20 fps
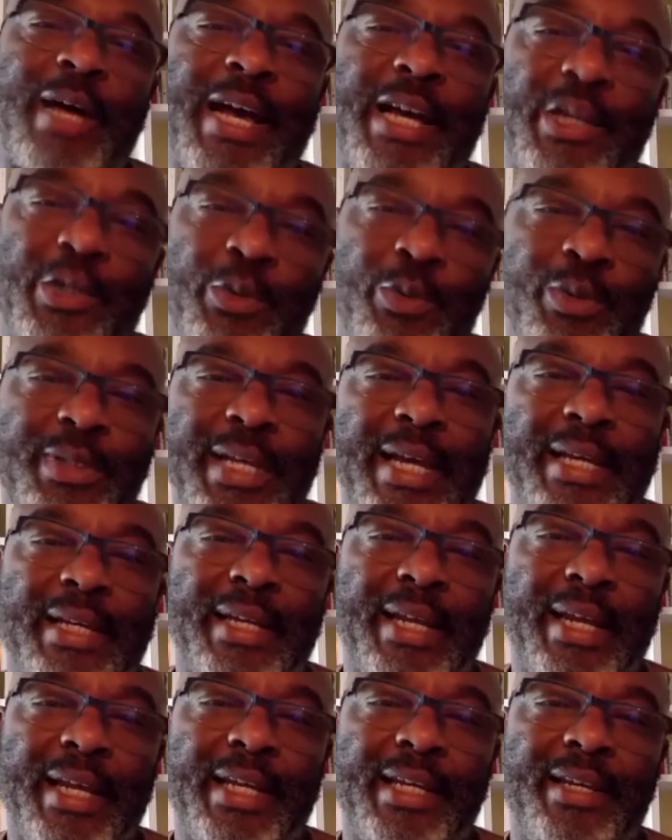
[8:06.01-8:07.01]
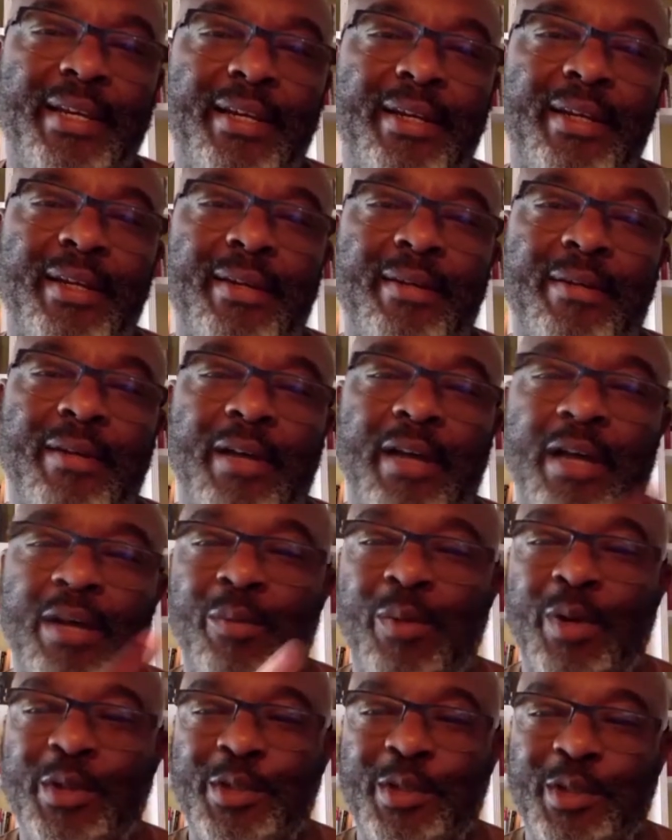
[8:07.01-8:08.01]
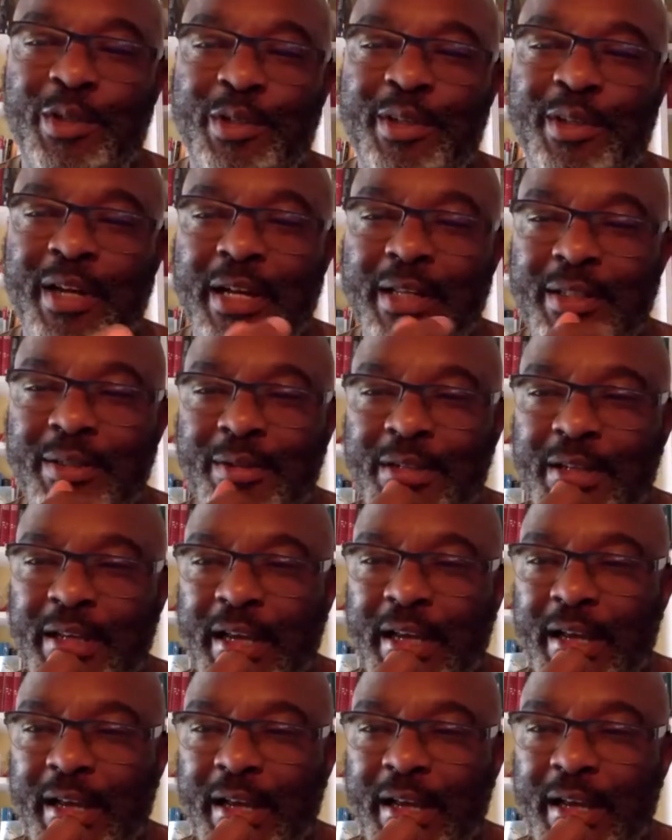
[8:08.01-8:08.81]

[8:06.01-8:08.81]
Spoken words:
actual technique once you start